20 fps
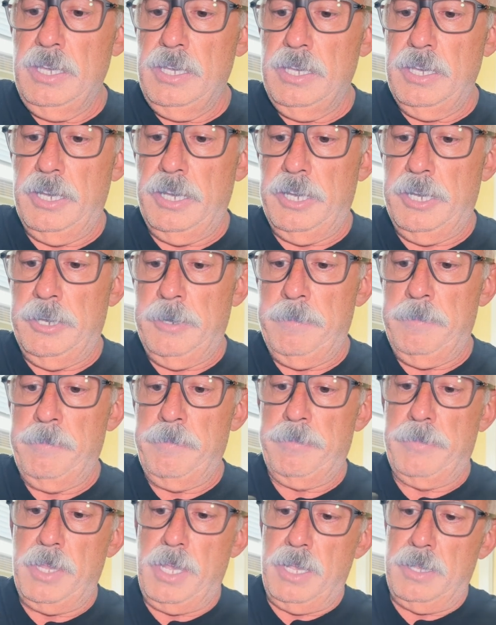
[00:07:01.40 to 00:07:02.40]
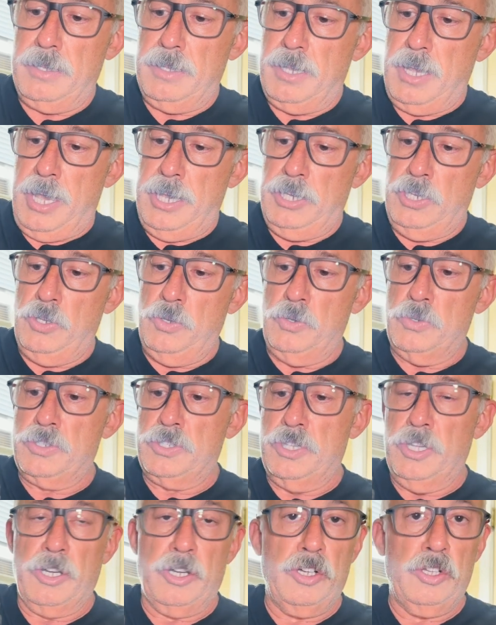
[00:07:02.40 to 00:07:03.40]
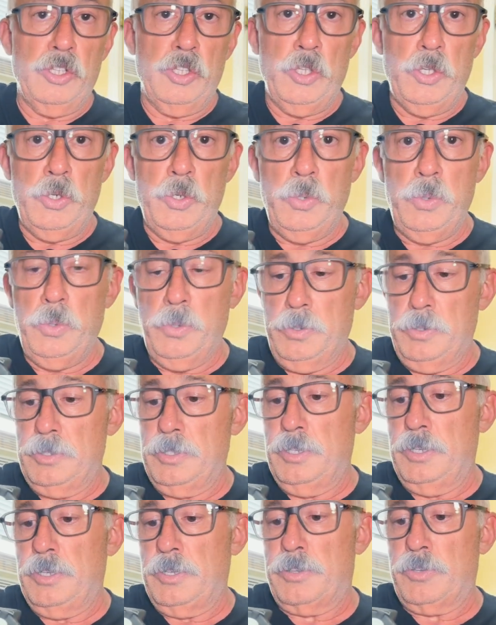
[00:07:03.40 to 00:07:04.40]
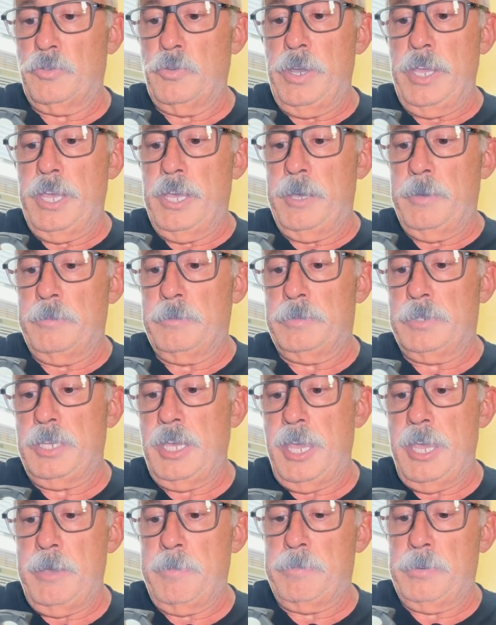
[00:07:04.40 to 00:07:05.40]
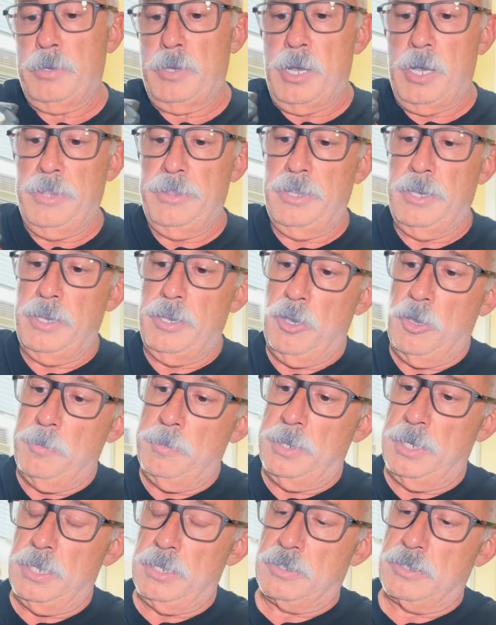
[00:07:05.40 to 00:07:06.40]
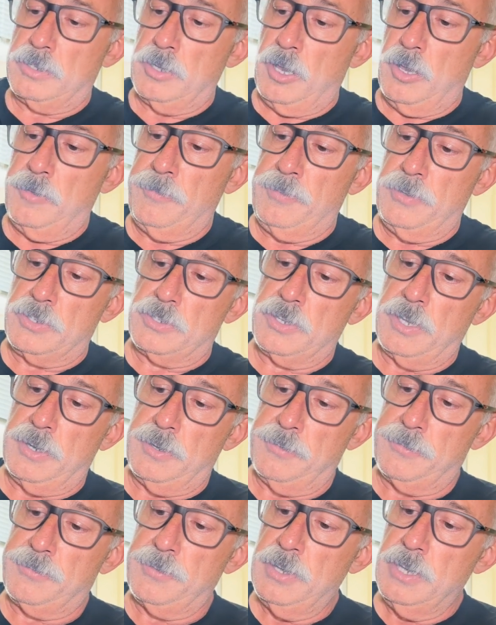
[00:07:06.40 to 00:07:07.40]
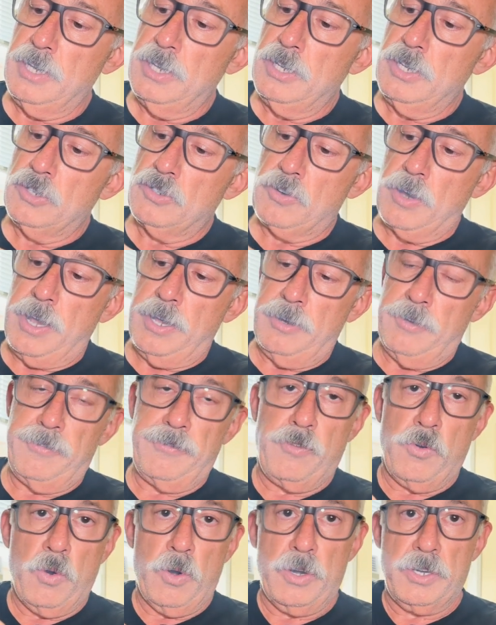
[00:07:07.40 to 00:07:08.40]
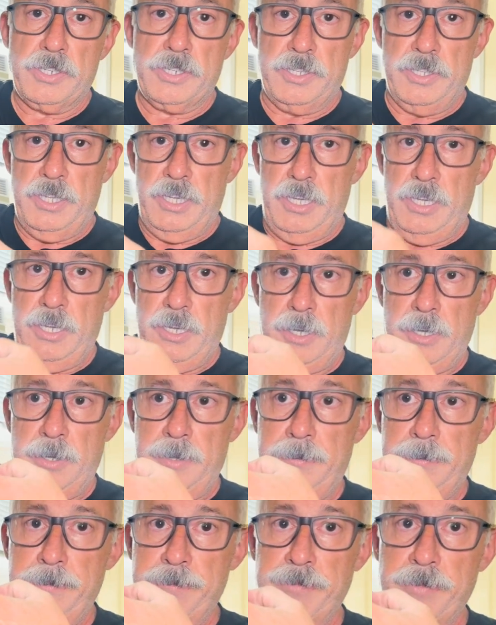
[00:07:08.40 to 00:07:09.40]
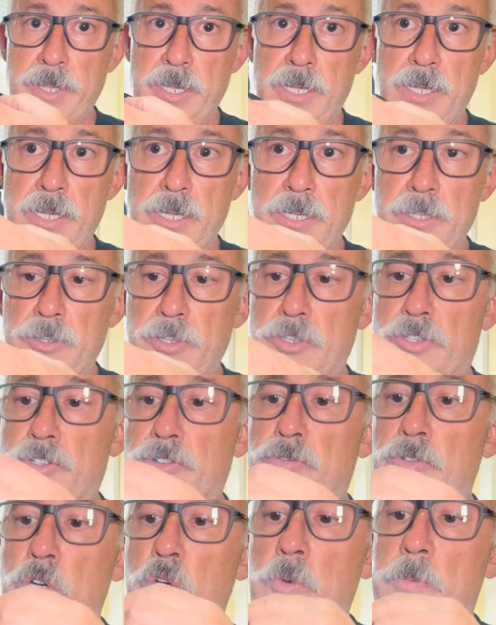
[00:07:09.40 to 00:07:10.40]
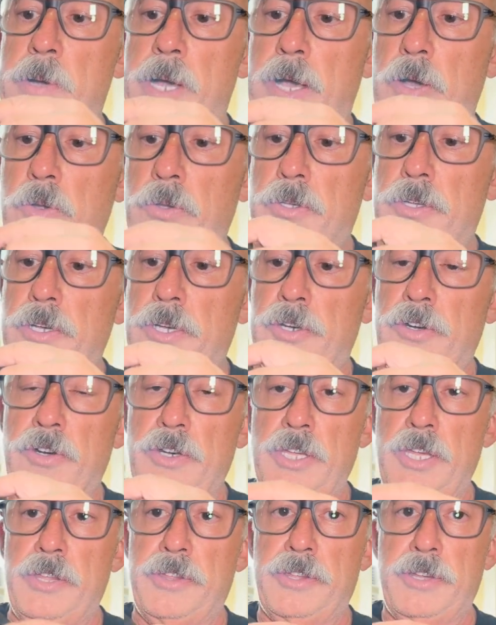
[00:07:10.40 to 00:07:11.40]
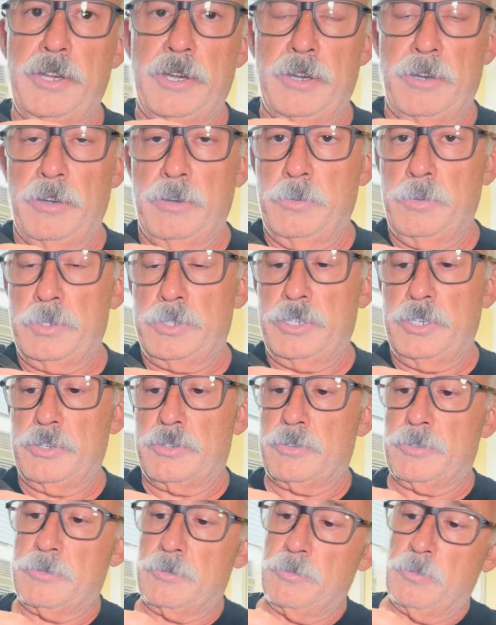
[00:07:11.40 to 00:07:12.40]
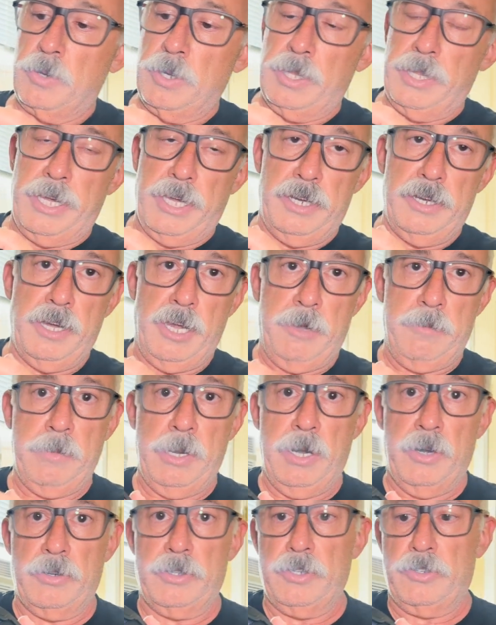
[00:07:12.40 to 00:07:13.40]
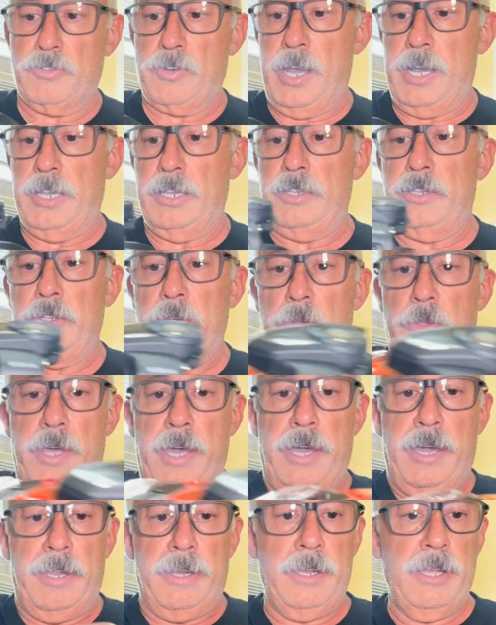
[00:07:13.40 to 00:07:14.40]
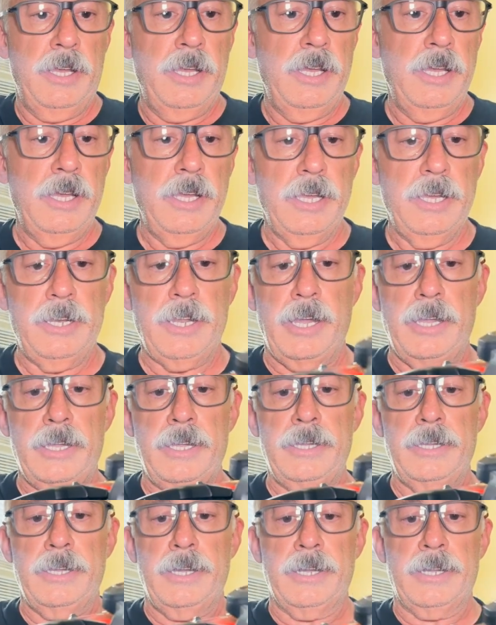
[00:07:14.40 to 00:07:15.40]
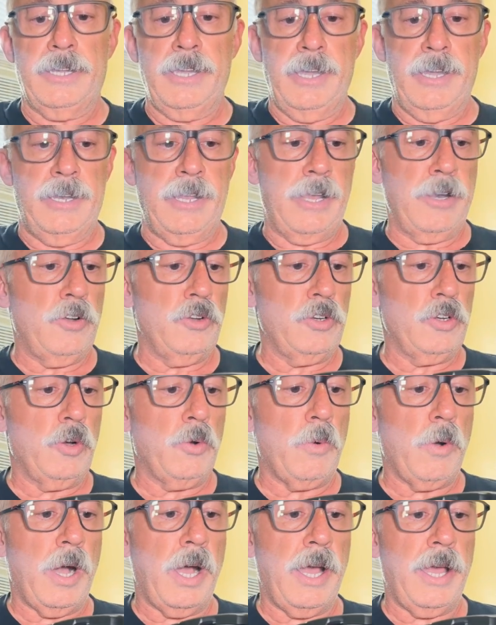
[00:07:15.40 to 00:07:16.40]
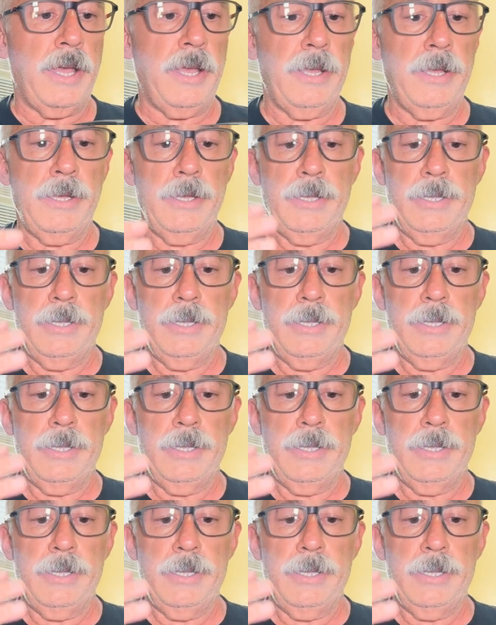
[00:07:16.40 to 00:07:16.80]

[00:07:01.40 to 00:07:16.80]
um, I used the glue, the 3M tape on the helmet itself instead of trying to force the uh, the screw mount underneath here was just really a nightmare to try to do that. And I, again, I don't know why